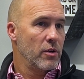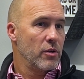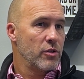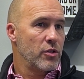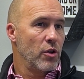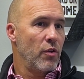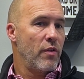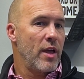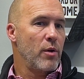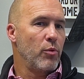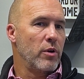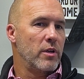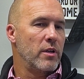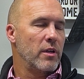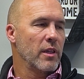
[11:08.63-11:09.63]
So they
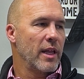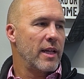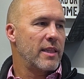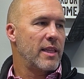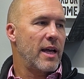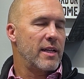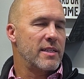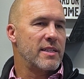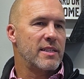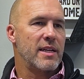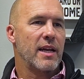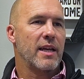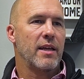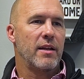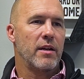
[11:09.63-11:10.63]
would let that
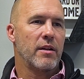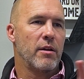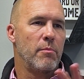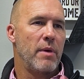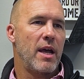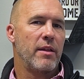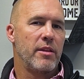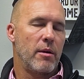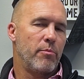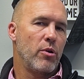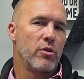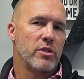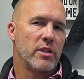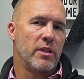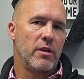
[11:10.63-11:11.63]
second in command, that
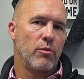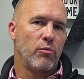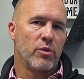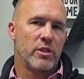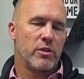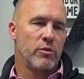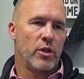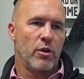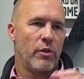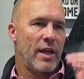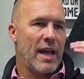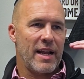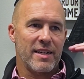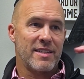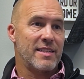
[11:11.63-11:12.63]
person that was, they
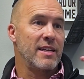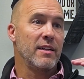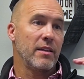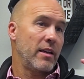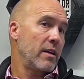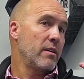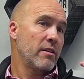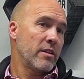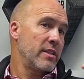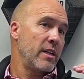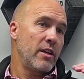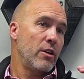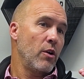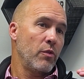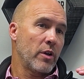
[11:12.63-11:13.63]
had a ceiling because they
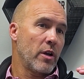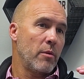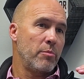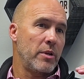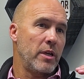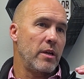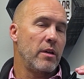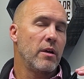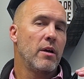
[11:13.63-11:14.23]
didn't own the company.